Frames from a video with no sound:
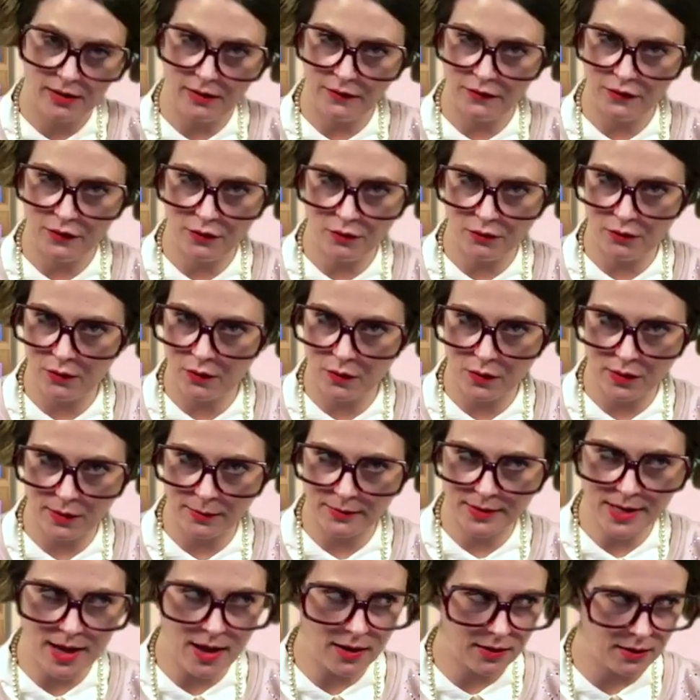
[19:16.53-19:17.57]
And if you don't know what I'm
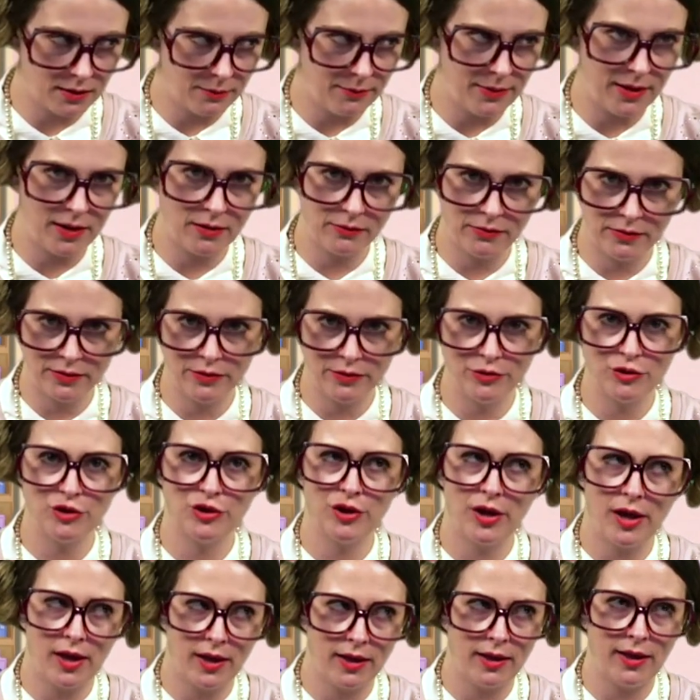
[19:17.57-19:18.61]
talking about, then
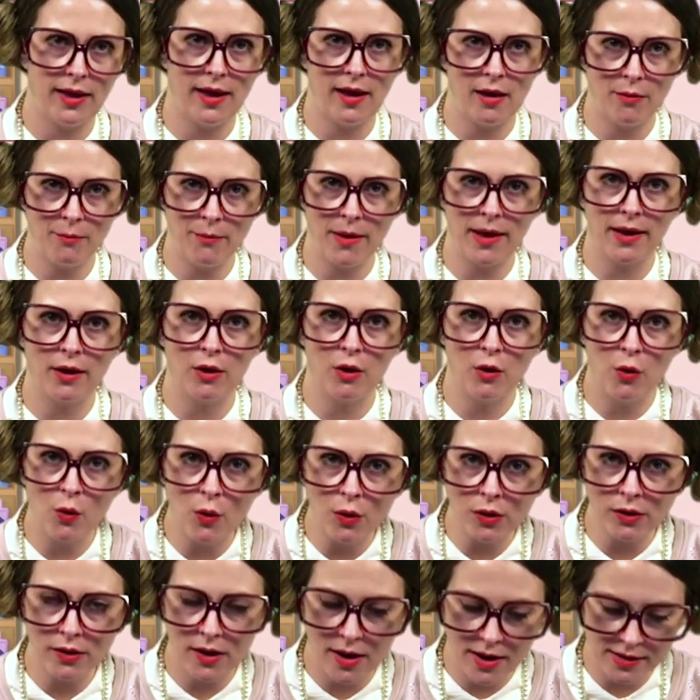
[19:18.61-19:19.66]
check out my
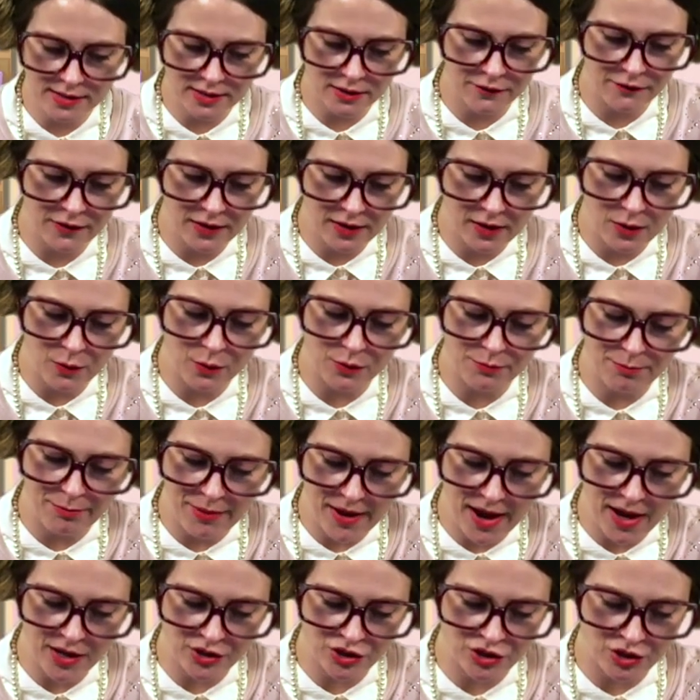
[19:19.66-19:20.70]
Cornhusk video with
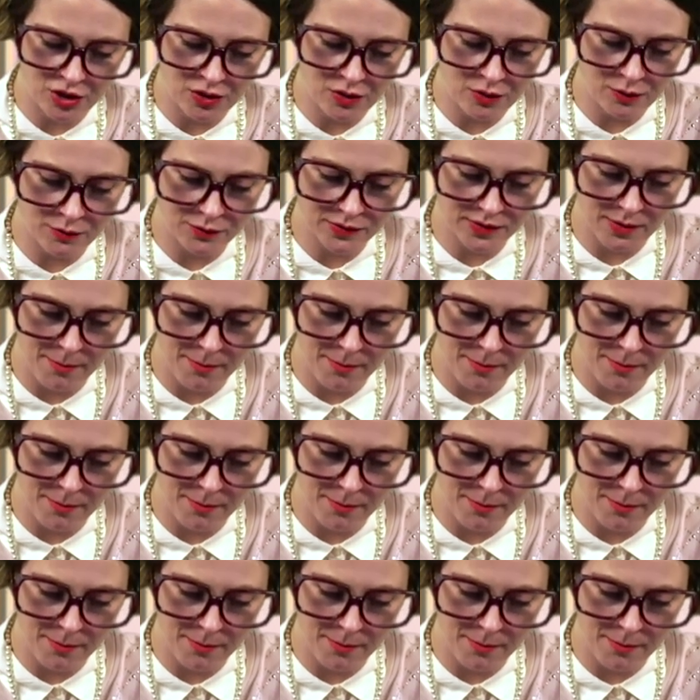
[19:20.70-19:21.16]
Basho. It was